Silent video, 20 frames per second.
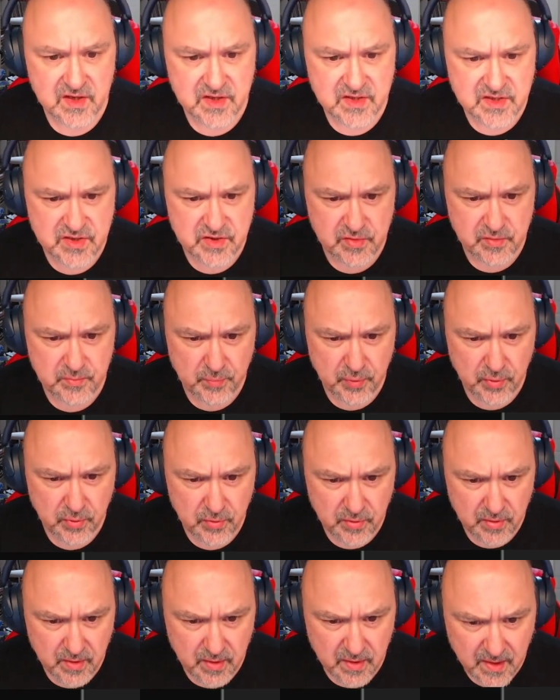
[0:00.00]
to
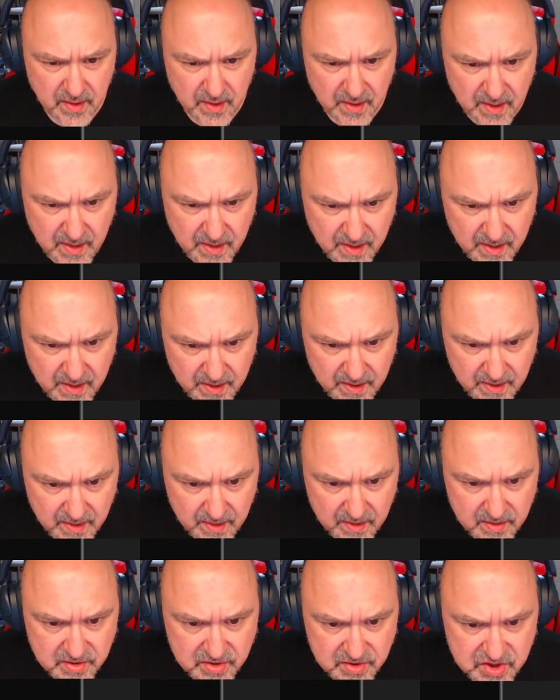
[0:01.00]
put a
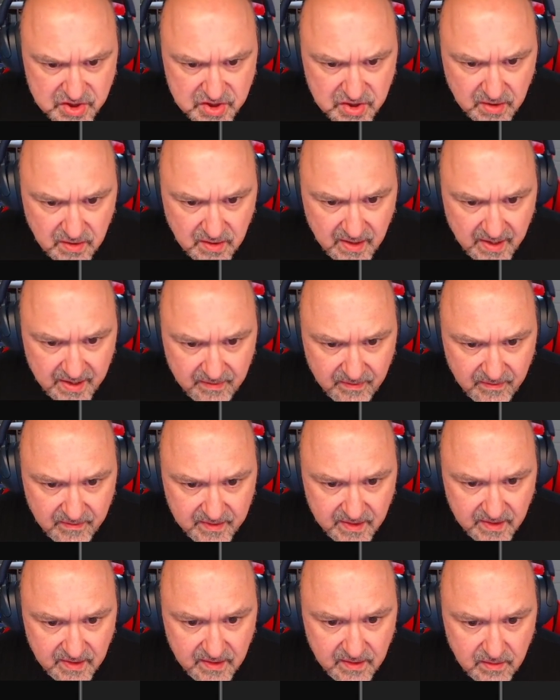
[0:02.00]

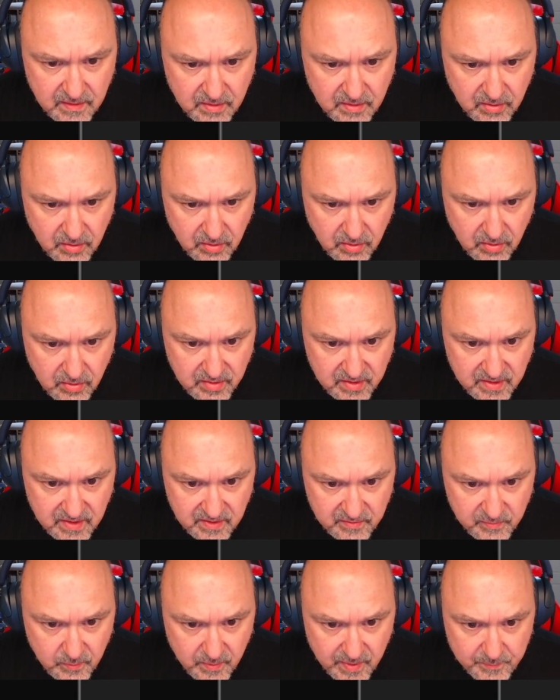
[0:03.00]
shillelagh on
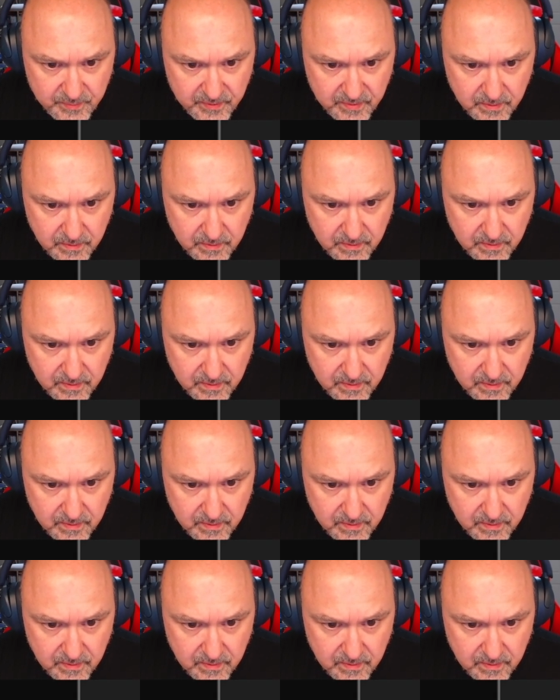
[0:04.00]
his weapon.